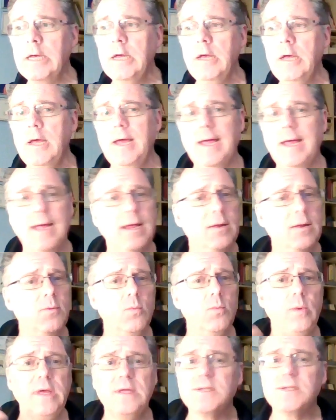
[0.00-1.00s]
And
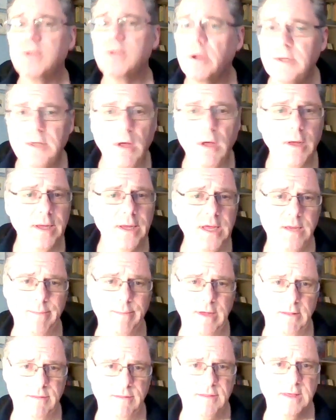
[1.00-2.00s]
we start talking
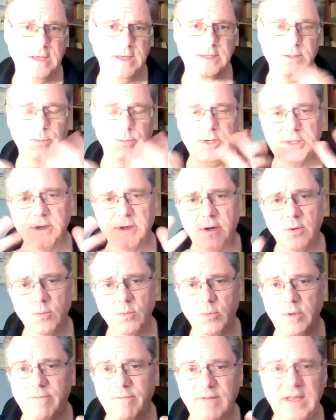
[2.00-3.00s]
about things and we start
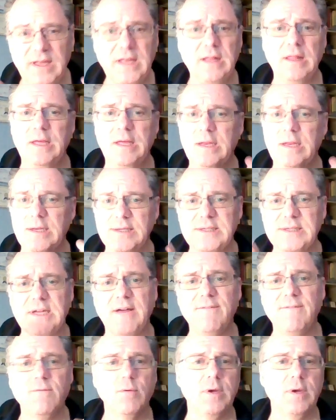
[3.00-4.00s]
revealing and
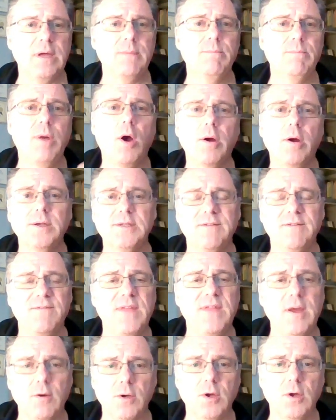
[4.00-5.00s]
discovering parts of
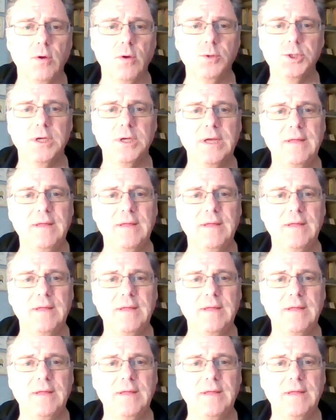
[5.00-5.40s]
their coaching.